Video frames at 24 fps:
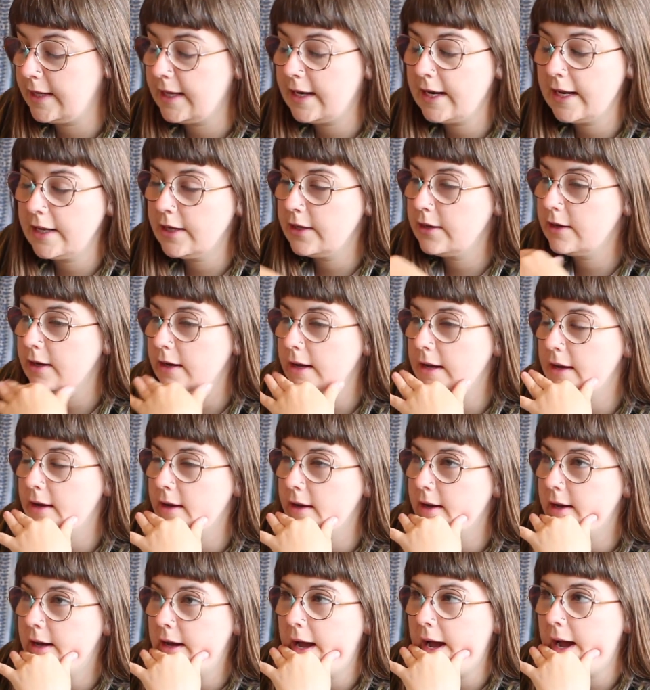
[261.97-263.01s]
and
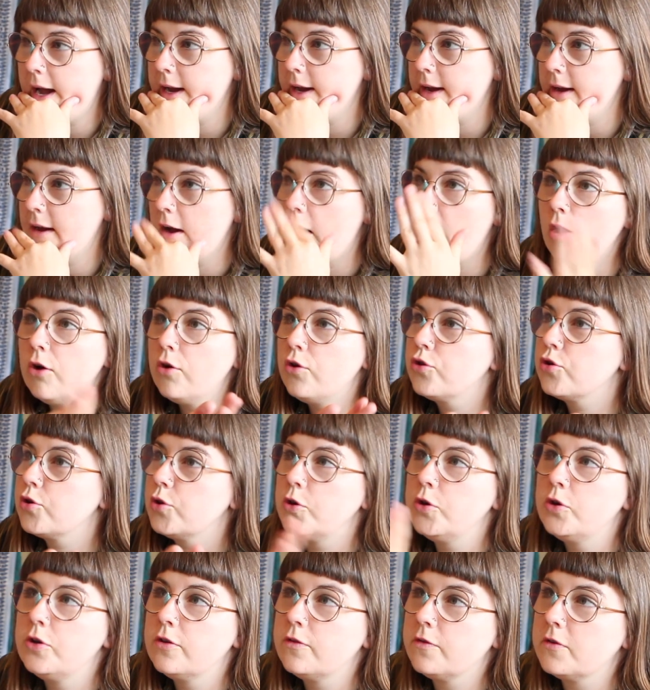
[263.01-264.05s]
I all through
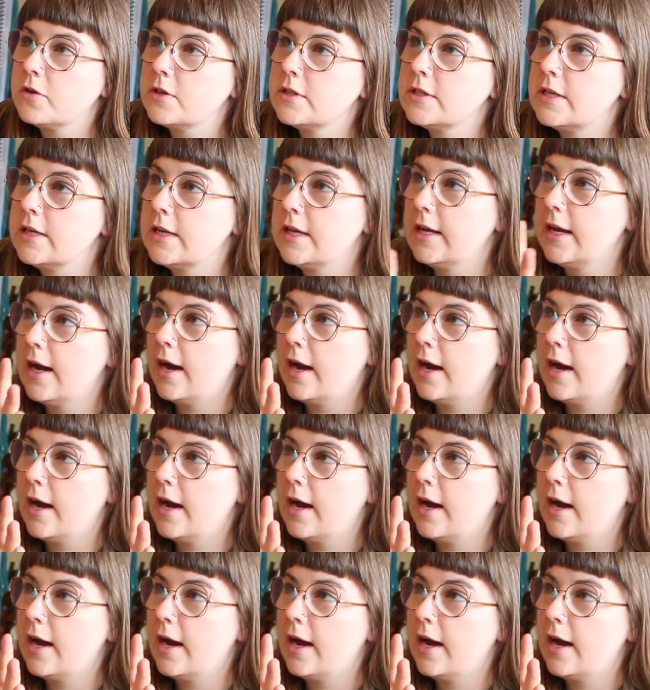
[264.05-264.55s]
university,